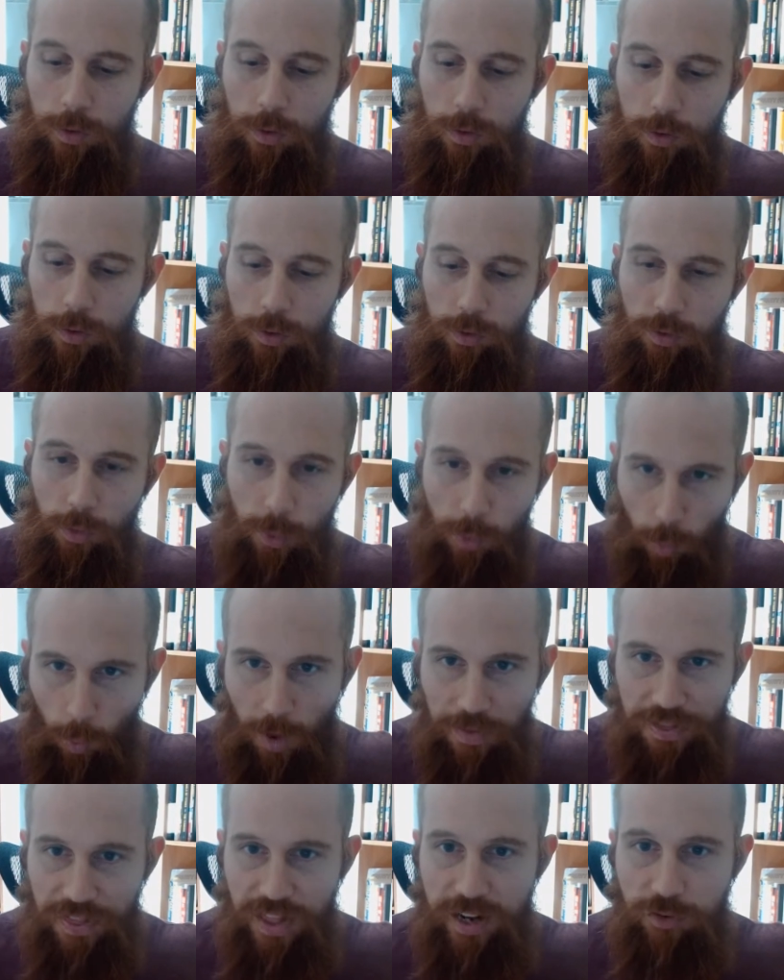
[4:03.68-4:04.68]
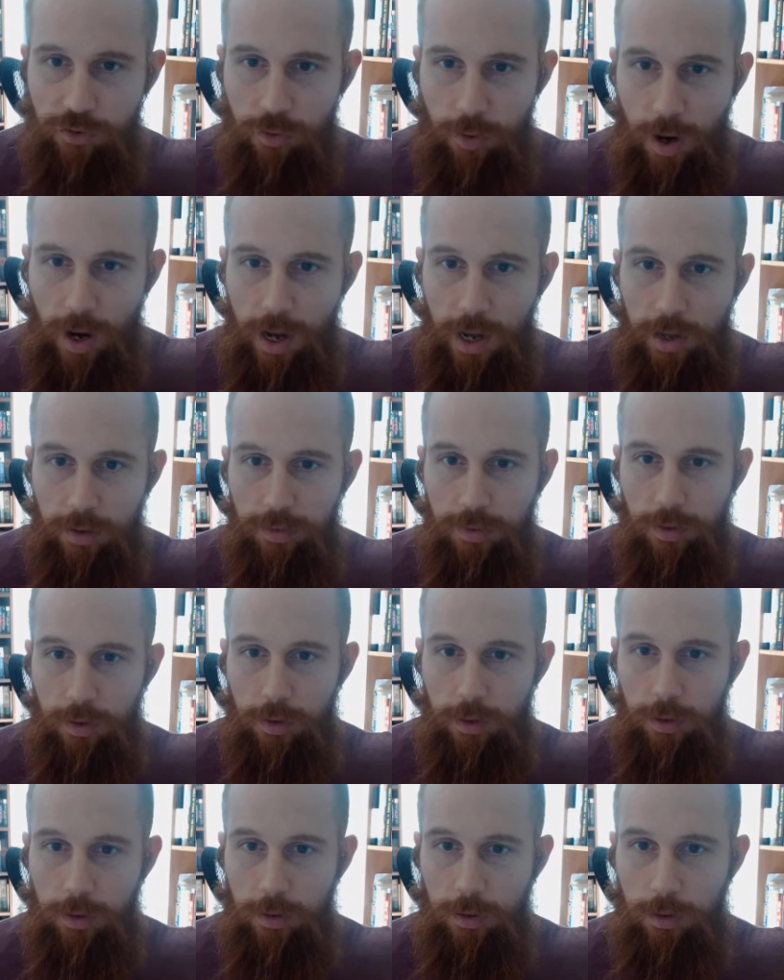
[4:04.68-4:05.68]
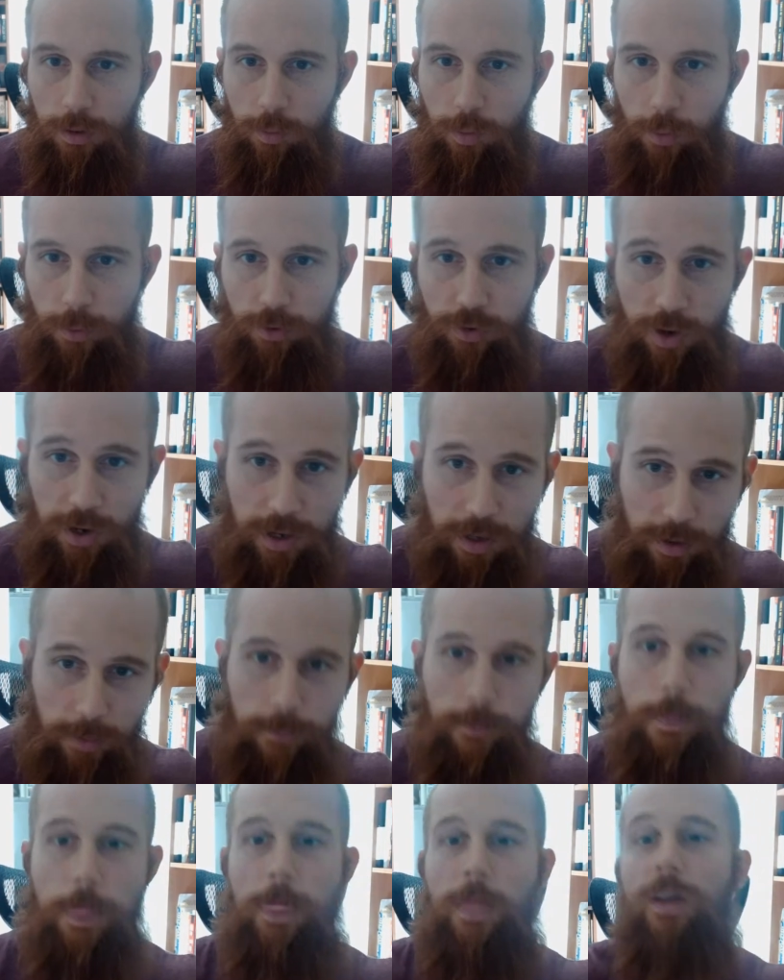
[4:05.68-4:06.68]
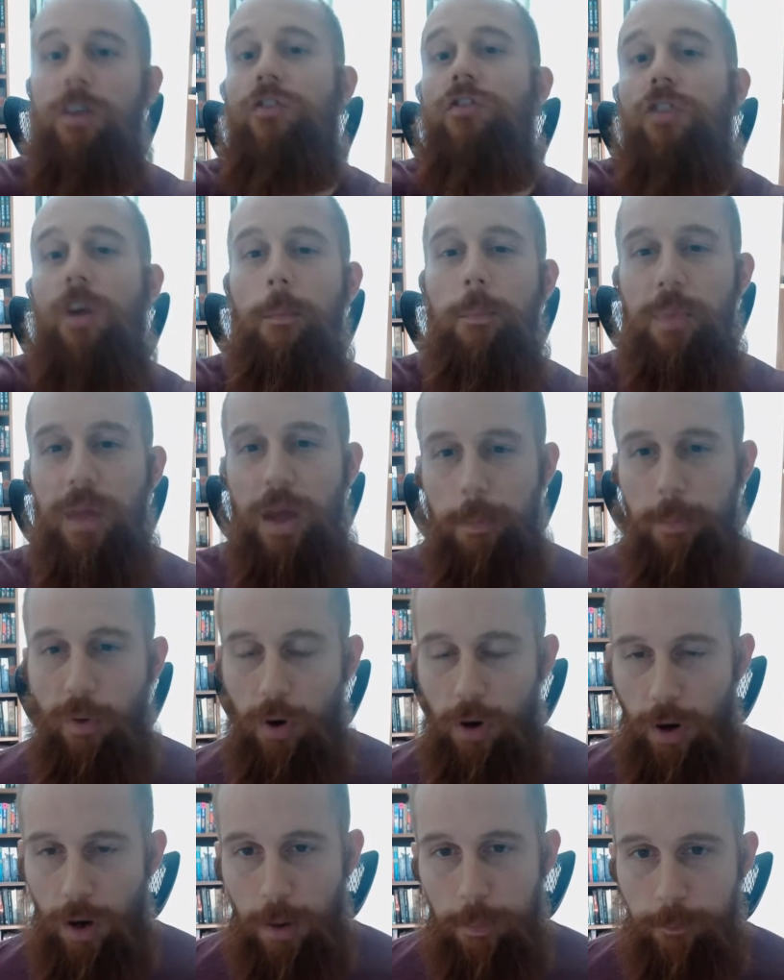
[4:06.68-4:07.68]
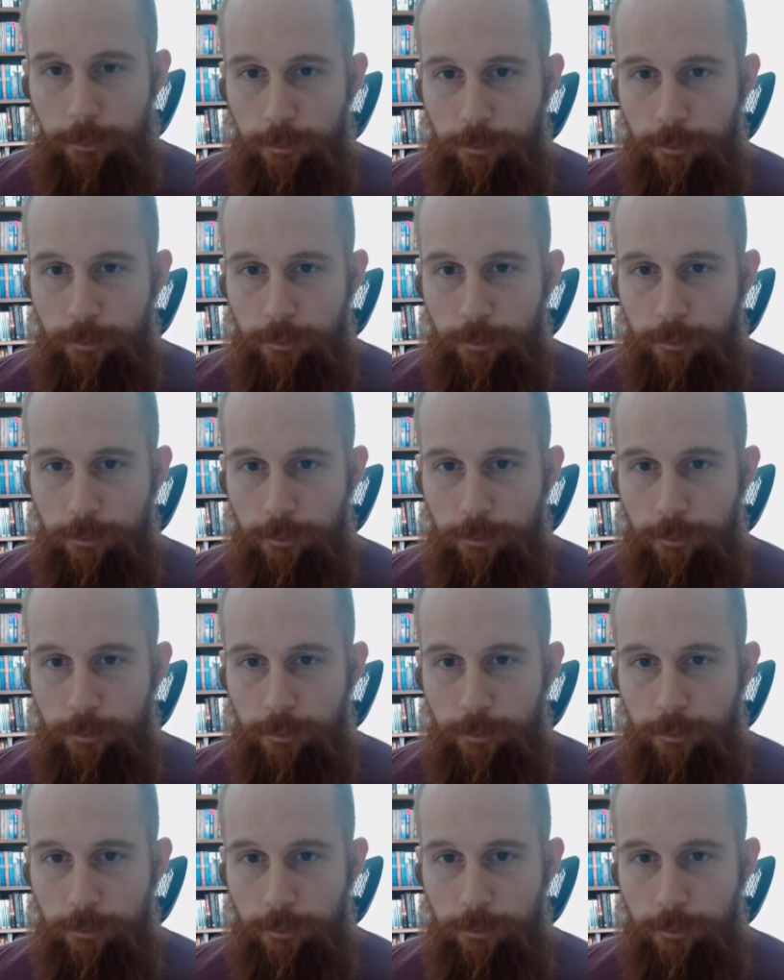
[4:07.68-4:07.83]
So we want that drive when we're trying to jump that bar up.